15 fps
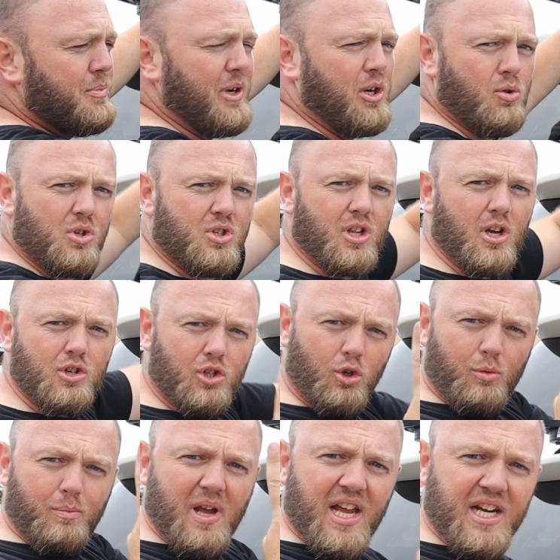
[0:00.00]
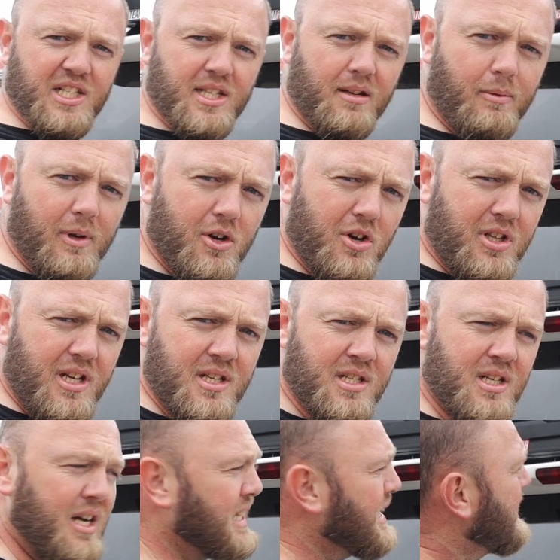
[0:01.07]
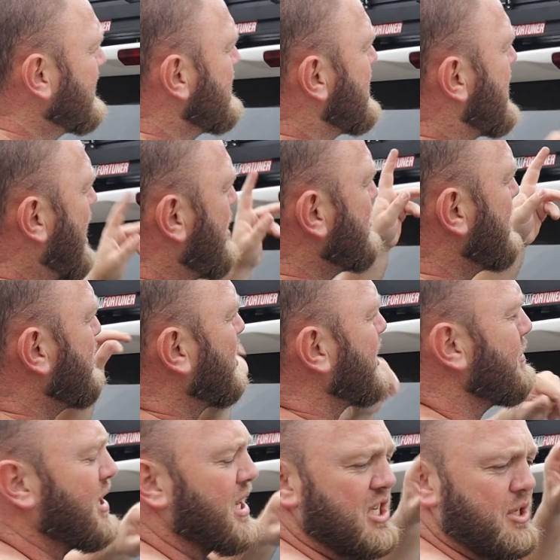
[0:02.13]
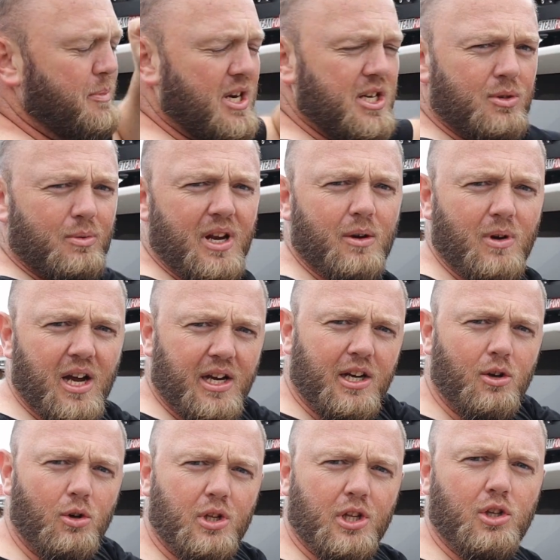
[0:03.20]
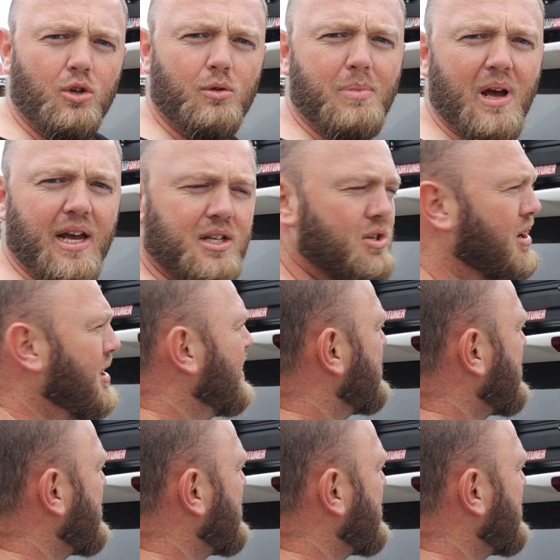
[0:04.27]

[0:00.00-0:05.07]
because those two bags that we got inside, I'm going to put them at a space where I can put the two bags on.